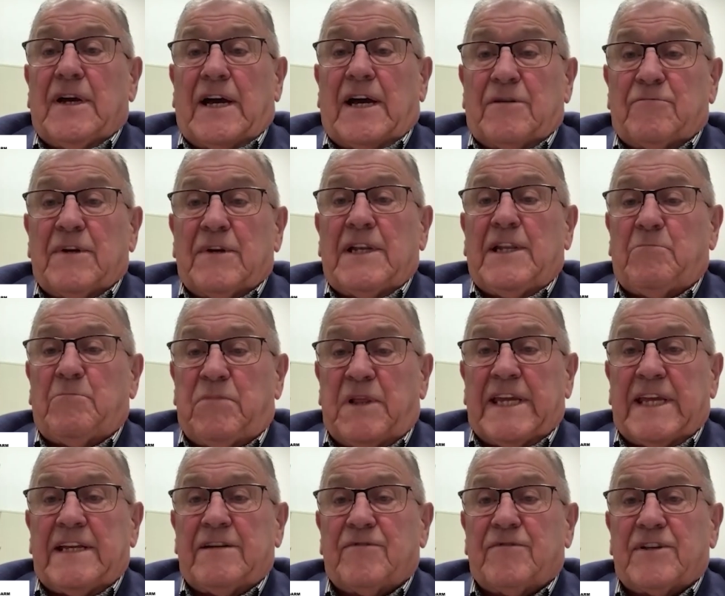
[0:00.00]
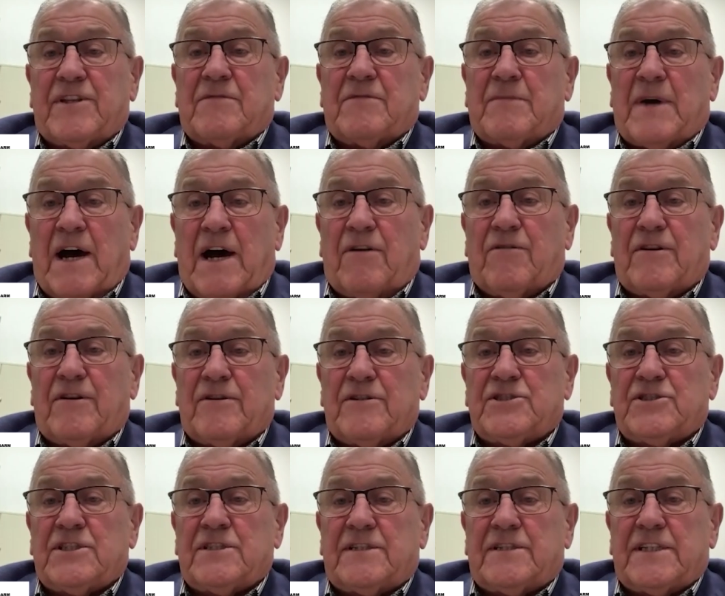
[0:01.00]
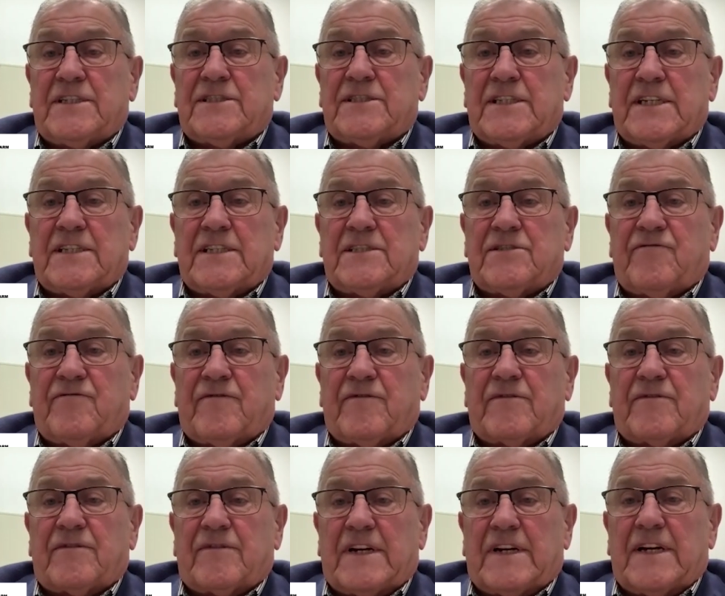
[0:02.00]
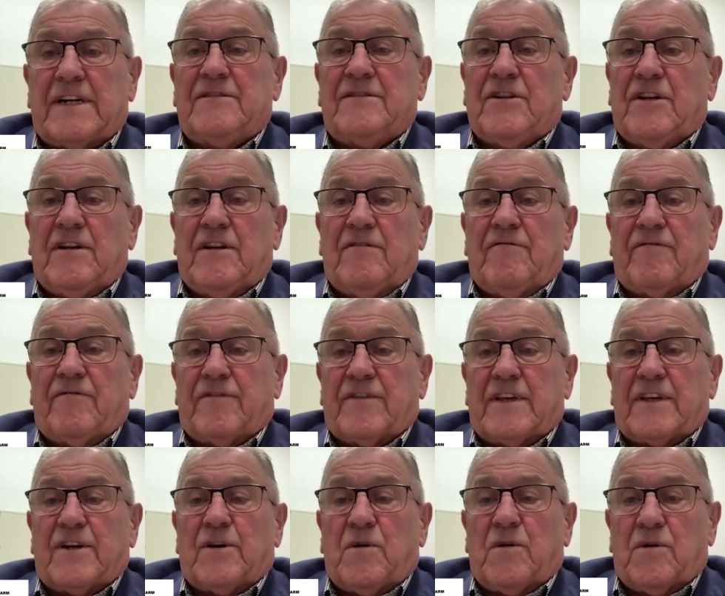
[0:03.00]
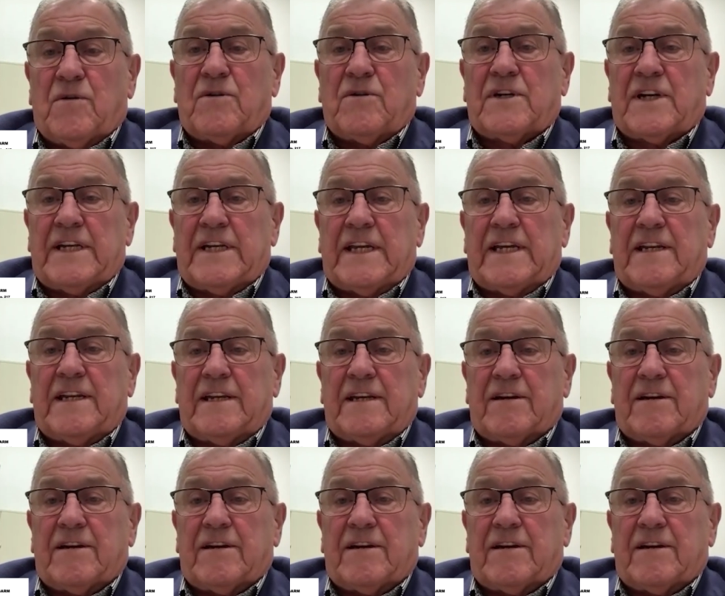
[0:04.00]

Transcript: I'd really plead with him how urgent this is for uh, for the whole Canadian